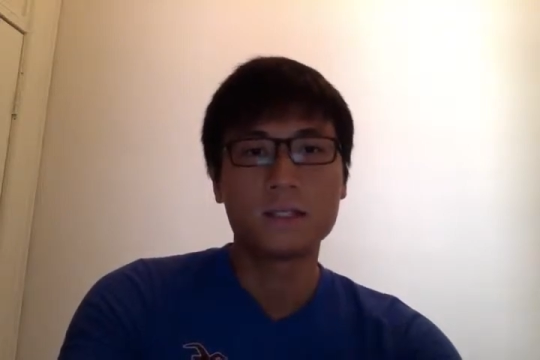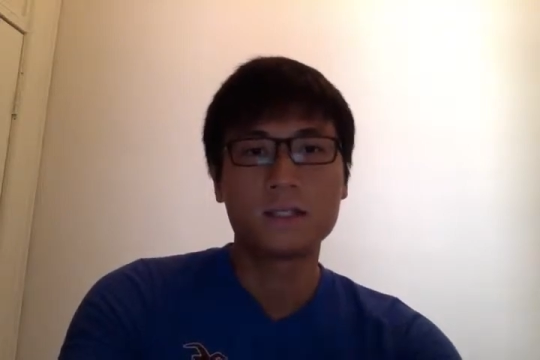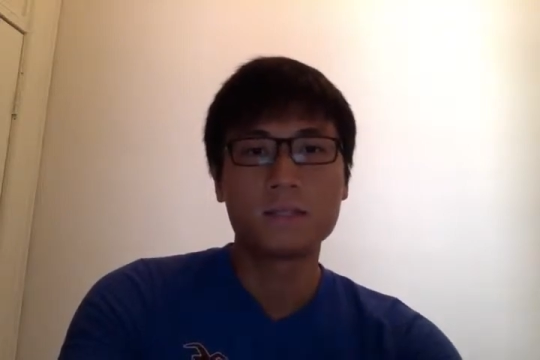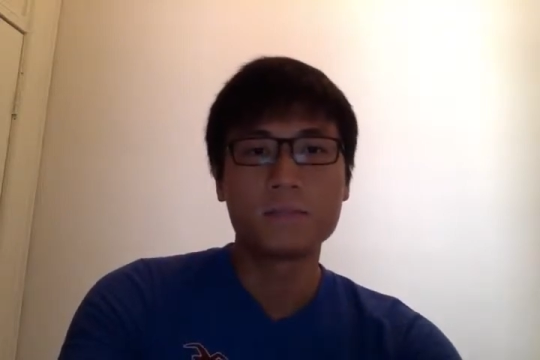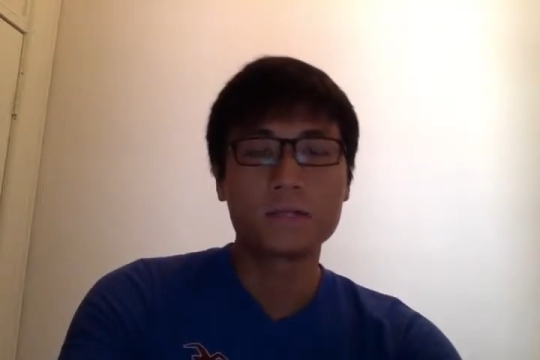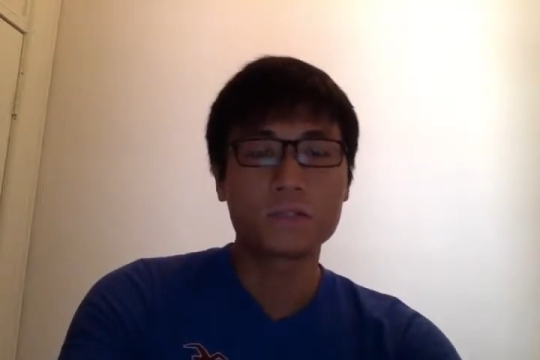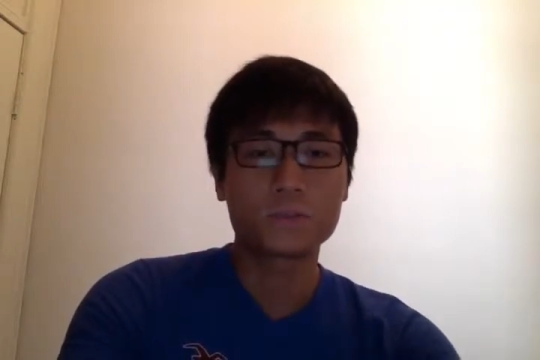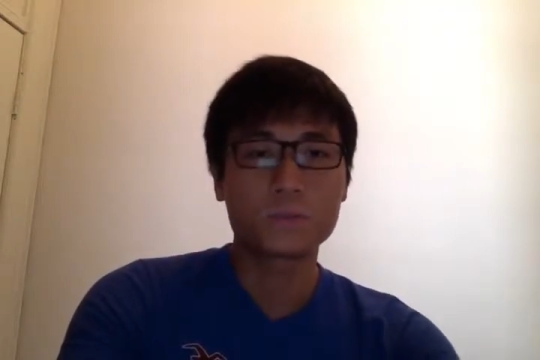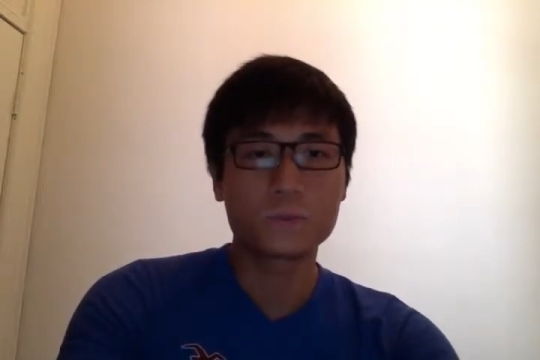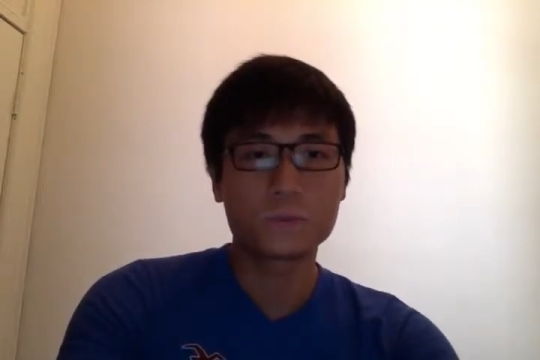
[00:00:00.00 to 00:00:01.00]
the match
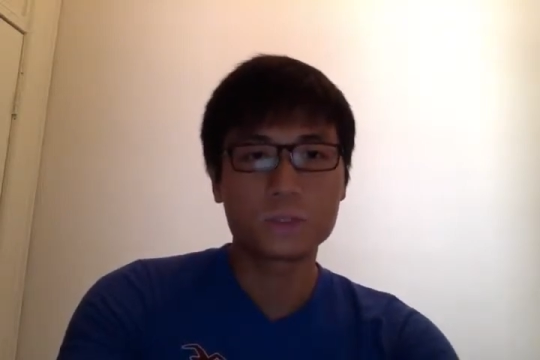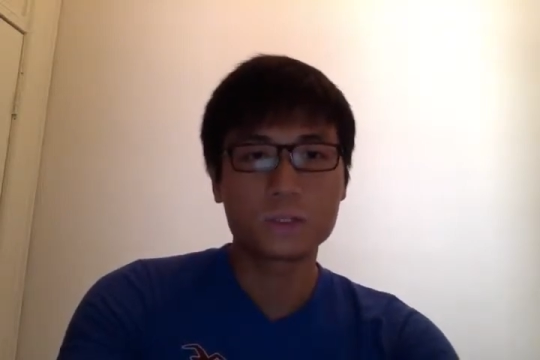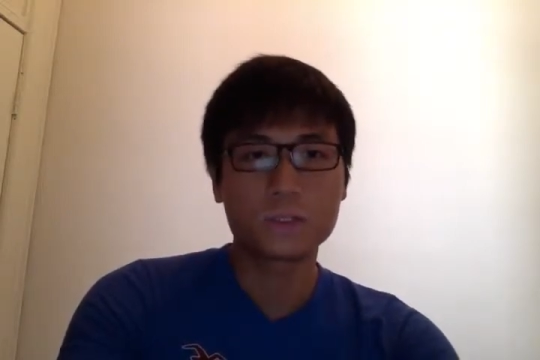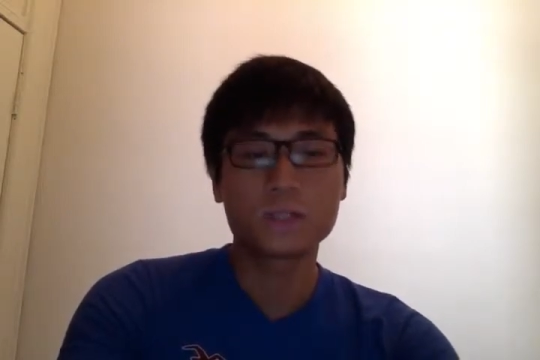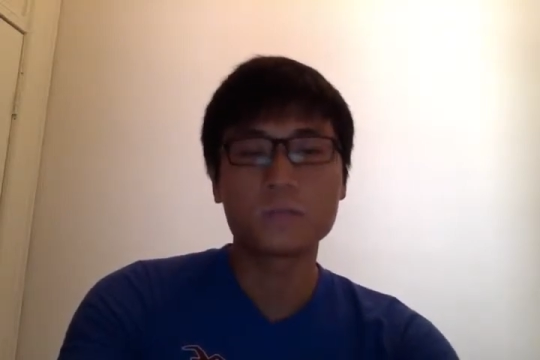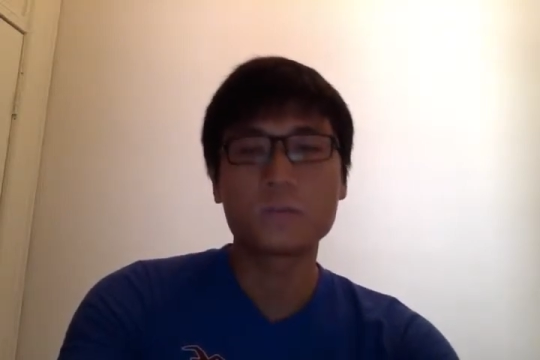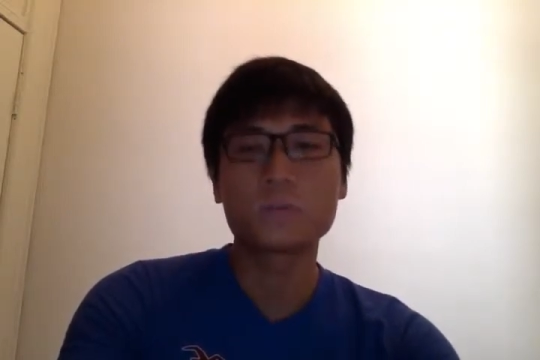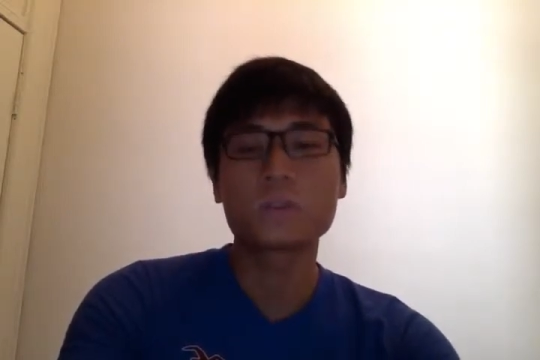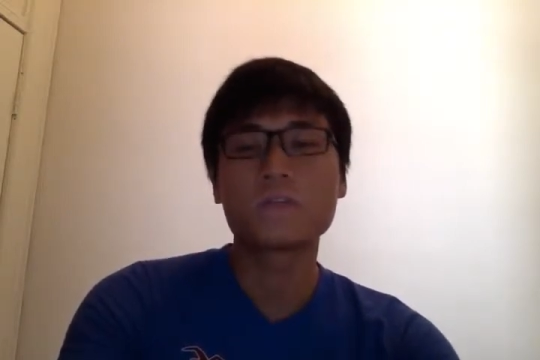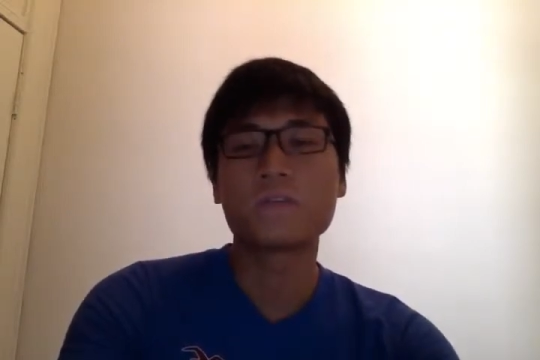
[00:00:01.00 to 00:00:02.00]
rules, the
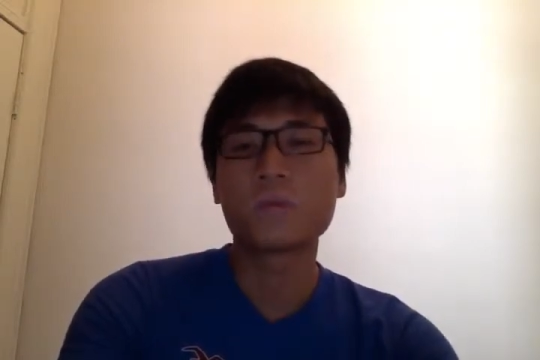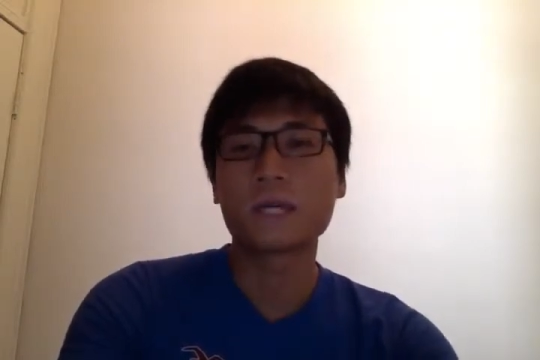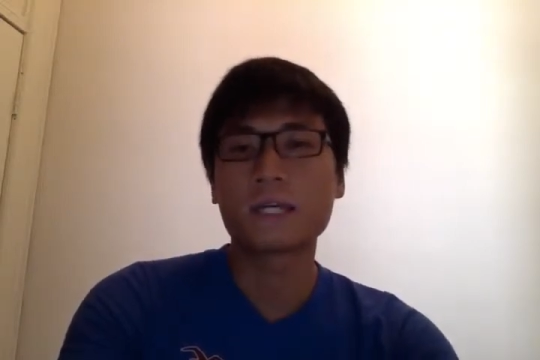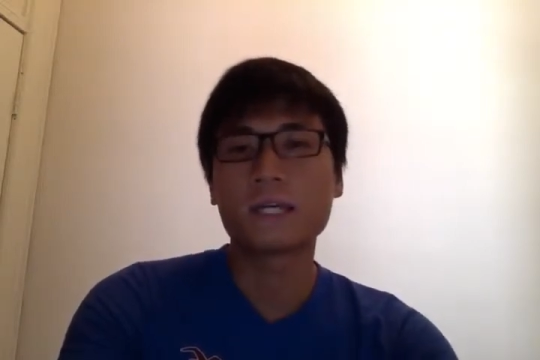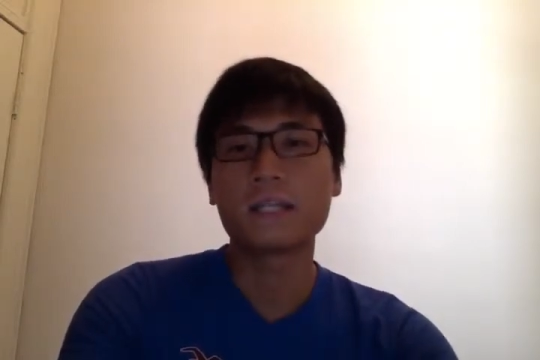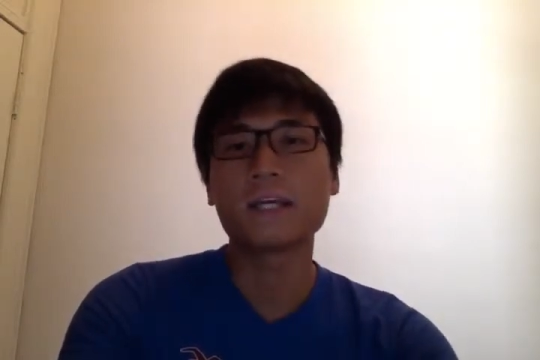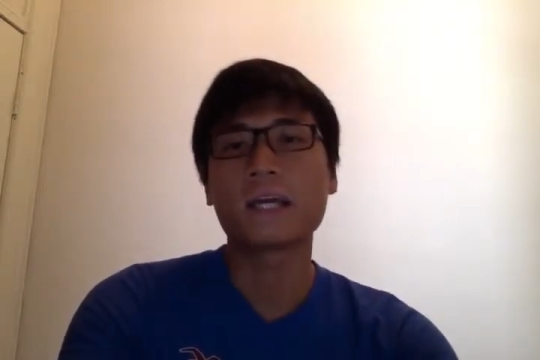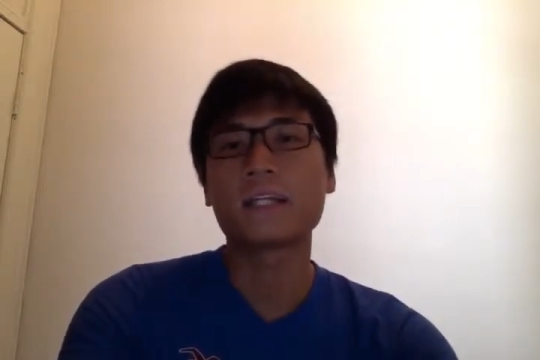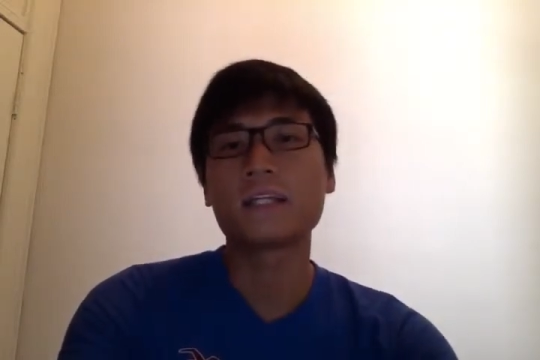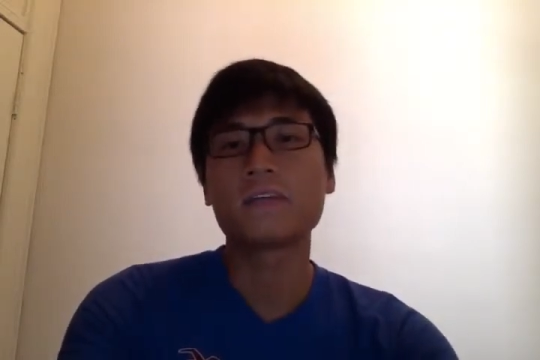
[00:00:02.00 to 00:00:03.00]
rules of ranking,
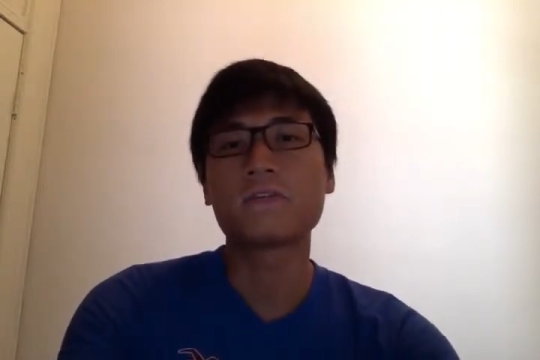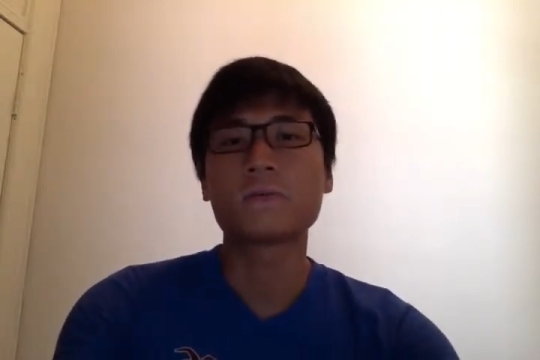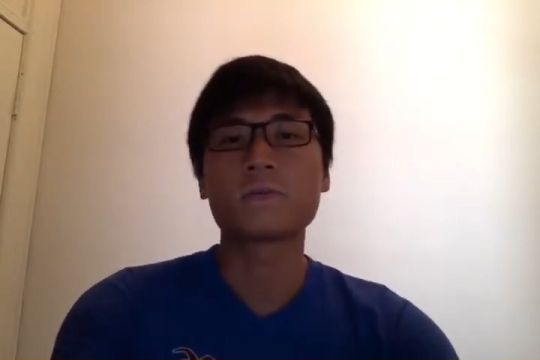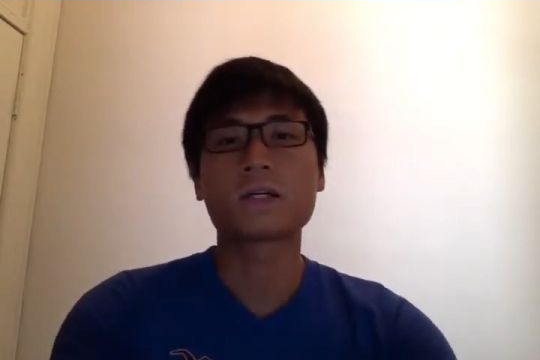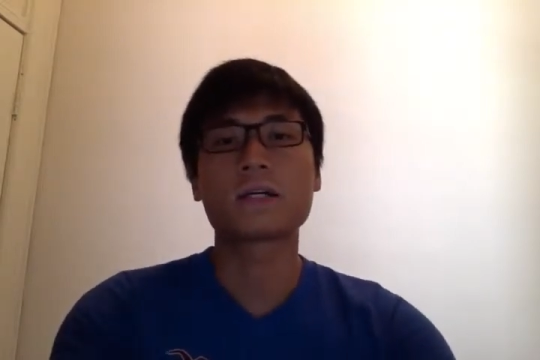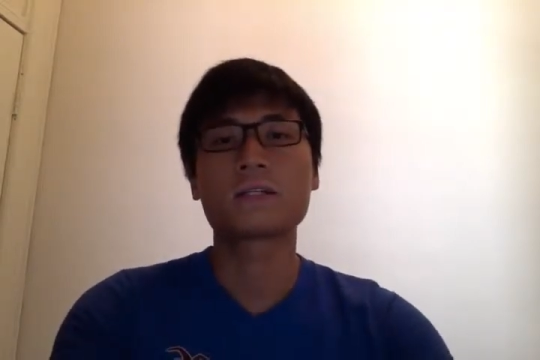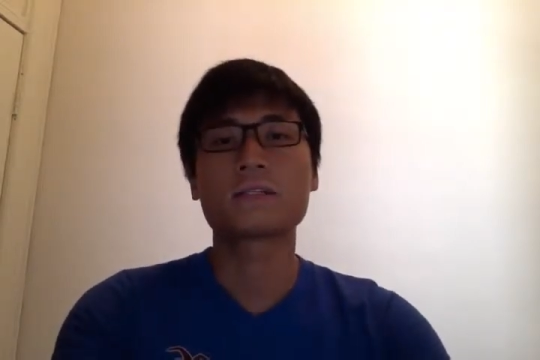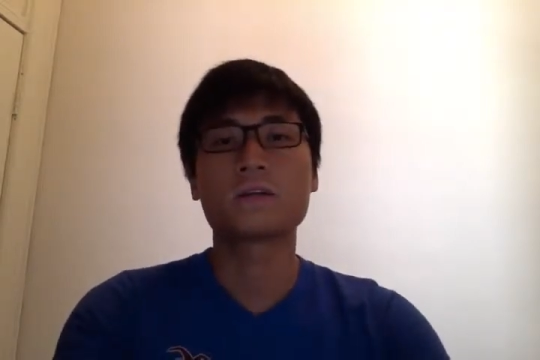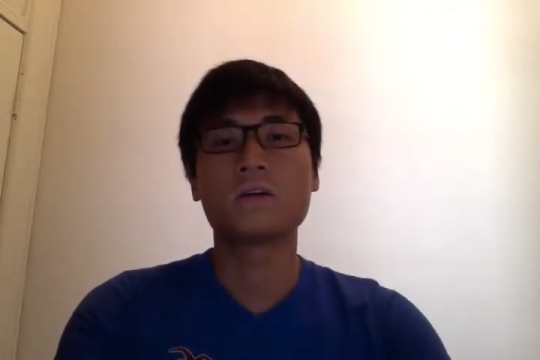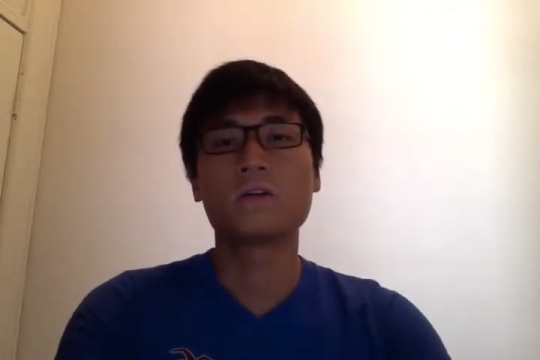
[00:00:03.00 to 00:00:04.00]
and different types
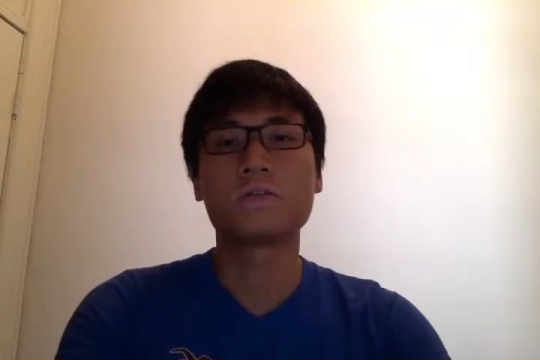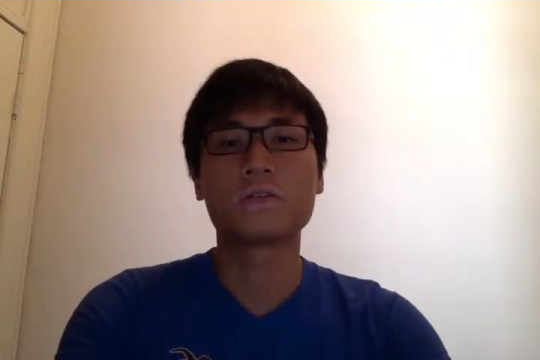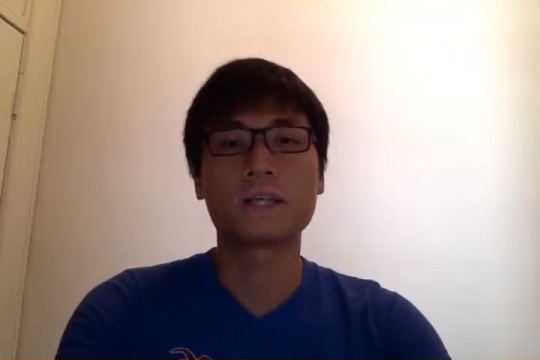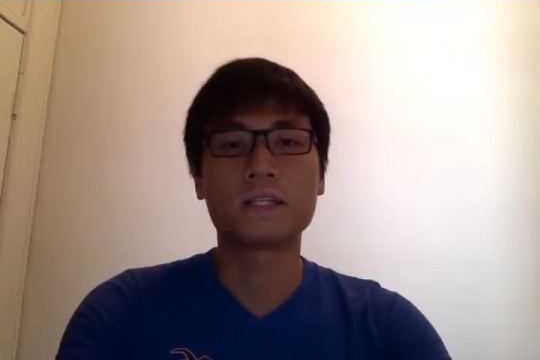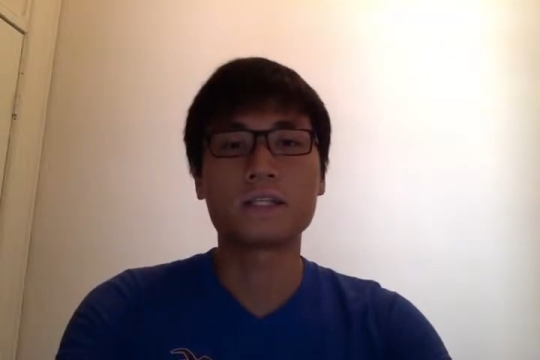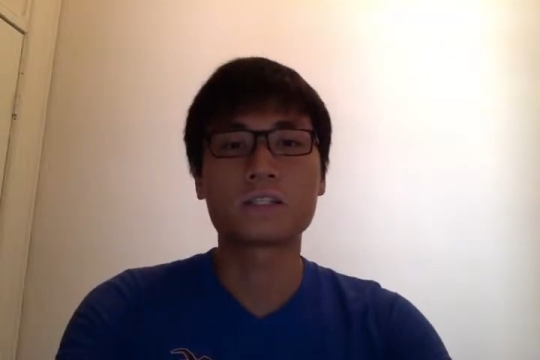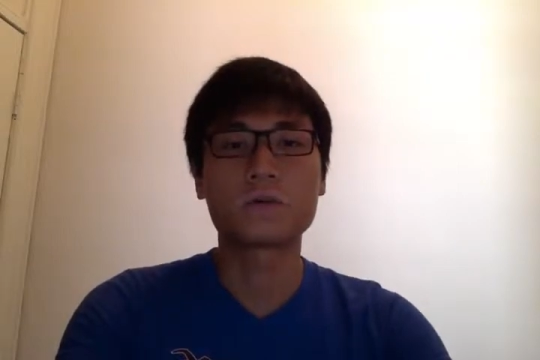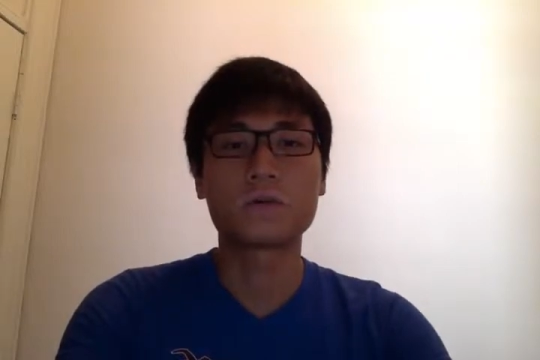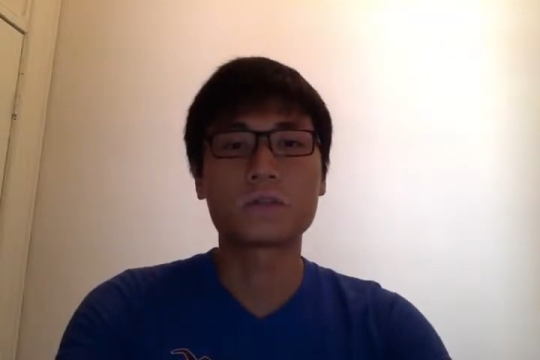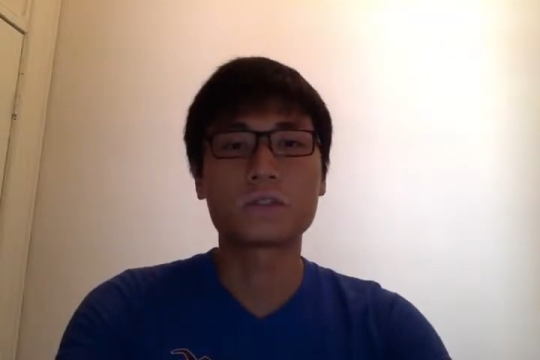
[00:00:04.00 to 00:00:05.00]
of tennis
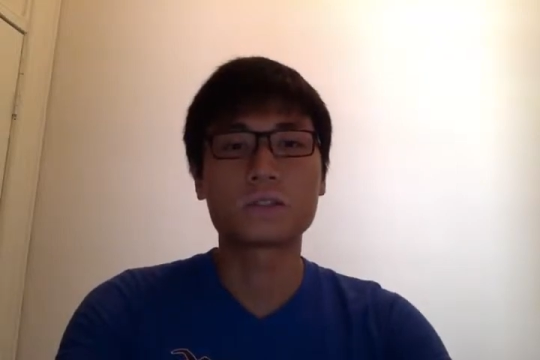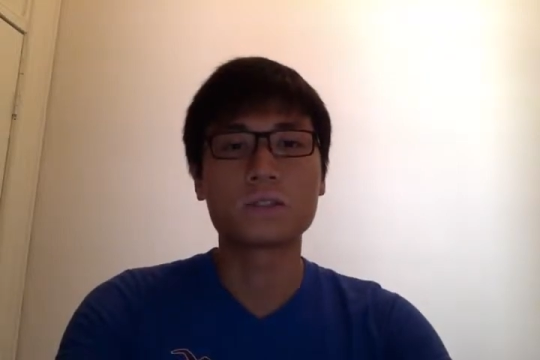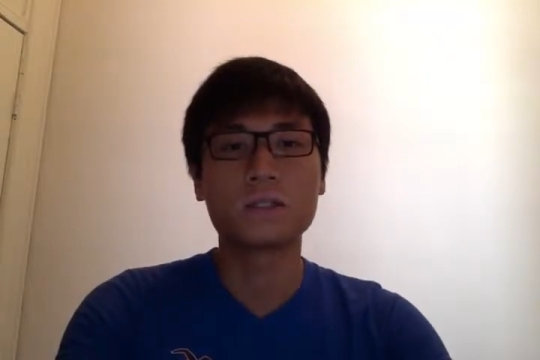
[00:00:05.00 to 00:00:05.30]
courts.